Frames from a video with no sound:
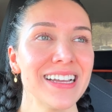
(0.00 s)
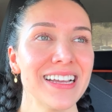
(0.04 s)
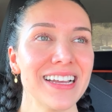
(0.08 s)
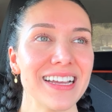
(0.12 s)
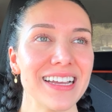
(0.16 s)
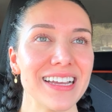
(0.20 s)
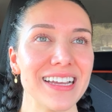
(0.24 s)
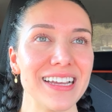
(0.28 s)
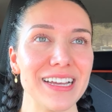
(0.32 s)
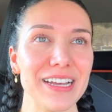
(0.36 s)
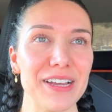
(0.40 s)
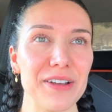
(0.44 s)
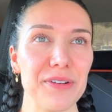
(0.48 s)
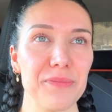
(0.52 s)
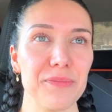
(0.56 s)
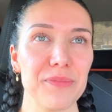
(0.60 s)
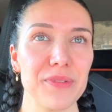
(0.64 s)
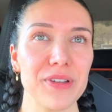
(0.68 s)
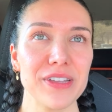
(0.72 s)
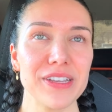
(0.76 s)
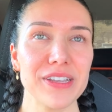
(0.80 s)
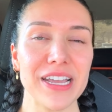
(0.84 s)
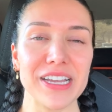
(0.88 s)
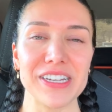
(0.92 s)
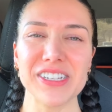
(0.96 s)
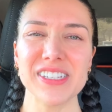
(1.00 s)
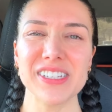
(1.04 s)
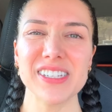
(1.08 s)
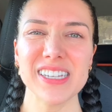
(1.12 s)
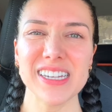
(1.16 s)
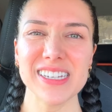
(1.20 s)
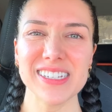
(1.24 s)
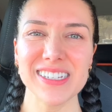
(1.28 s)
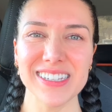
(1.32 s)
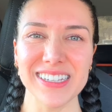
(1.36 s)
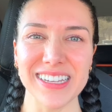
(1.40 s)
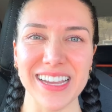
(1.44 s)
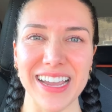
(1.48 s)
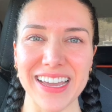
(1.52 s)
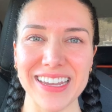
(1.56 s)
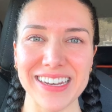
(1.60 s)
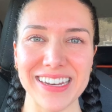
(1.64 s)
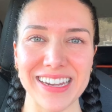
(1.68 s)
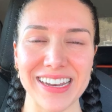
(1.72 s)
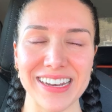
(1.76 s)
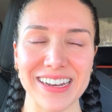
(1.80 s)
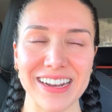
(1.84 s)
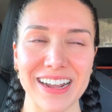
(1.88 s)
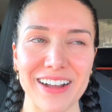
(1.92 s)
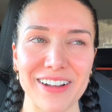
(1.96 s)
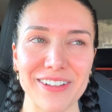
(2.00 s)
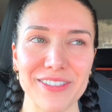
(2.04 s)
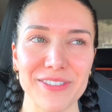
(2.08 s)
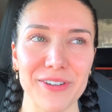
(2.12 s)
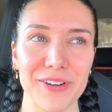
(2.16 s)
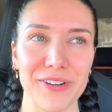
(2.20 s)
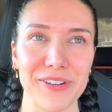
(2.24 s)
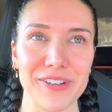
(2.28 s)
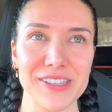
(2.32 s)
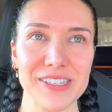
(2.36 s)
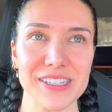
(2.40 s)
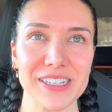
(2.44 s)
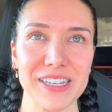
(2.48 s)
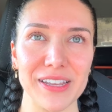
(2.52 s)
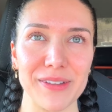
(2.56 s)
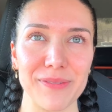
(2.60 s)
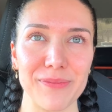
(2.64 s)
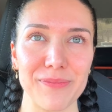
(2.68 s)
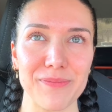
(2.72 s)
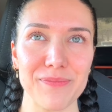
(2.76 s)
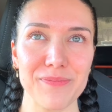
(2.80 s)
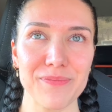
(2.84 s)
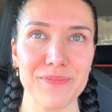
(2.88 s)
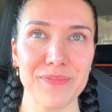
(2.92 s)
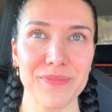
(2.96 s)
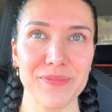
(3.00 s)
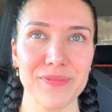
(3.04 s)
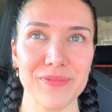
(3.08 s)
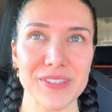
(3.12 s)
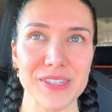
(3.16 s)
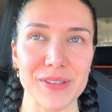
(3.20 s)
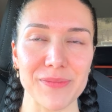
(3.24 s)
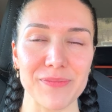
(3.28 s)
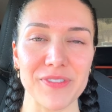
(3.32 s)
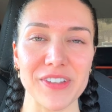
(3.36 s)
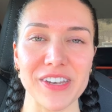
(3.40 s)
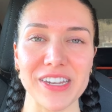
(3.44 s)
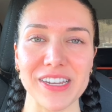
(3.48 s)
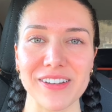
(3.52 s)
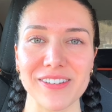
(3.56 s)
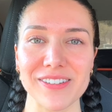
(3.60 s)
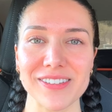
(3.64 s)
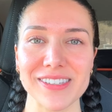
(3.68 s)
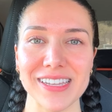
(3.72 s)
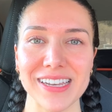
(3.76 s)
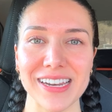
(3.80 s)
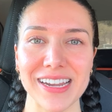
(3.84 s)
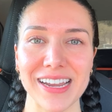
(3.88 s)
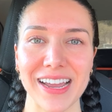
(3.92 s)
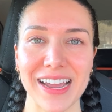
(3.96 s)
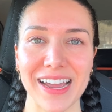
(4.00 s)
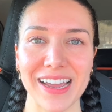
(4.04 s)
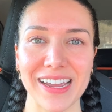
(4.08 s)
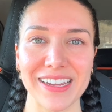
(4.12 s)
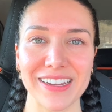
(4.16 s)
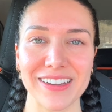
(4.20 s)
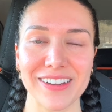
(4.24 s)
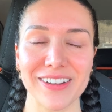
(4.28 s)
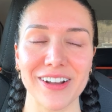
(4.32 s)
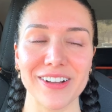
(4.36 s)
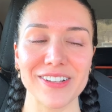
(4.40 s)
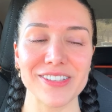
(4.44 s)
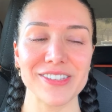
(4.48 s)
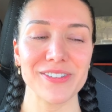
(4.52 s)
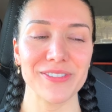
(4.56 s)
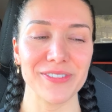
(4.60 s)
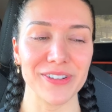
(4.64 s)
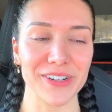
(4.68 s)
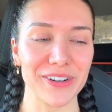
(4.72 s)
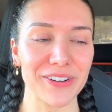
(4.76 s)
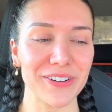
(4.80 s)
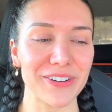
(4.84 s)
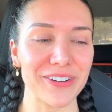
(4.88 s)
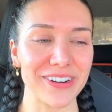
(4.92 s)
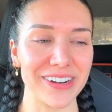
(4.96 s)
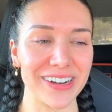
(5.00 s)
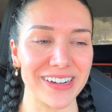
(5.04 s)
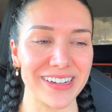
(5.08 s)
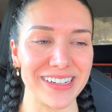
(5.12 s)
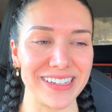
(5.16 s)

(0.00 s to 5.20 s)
yeah, just stay to the end and I'll throw in some videos that I got to record.